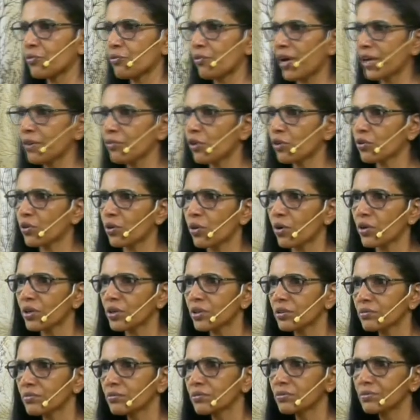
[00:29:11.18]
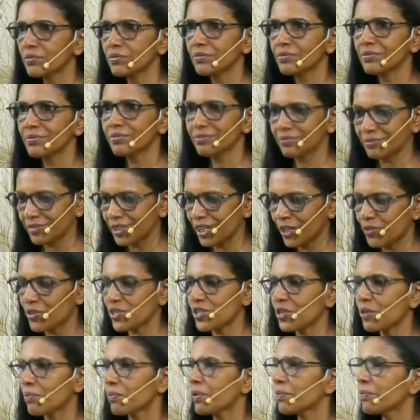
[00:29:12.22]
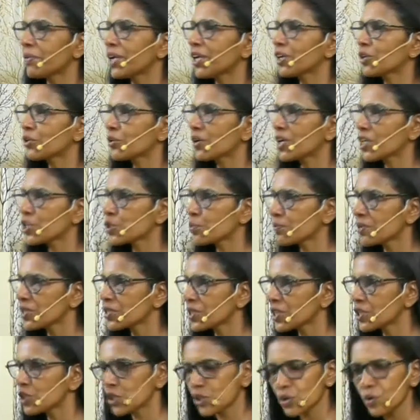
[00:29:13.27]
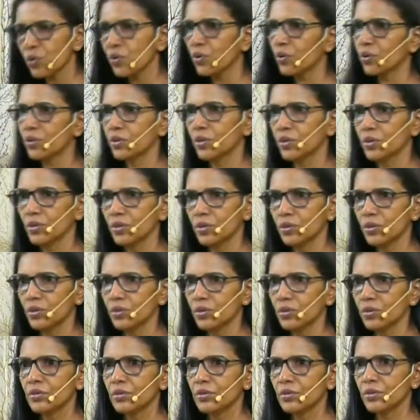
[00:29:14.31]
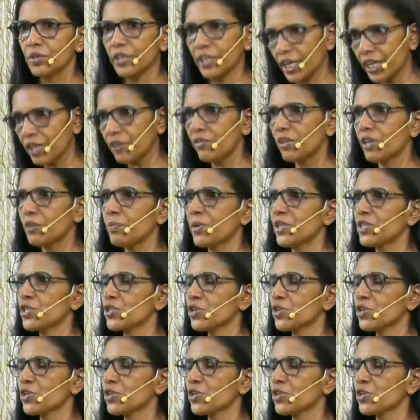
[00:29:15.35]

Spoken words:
at 5 o'clock. I was remembering today's message. No. Rain will be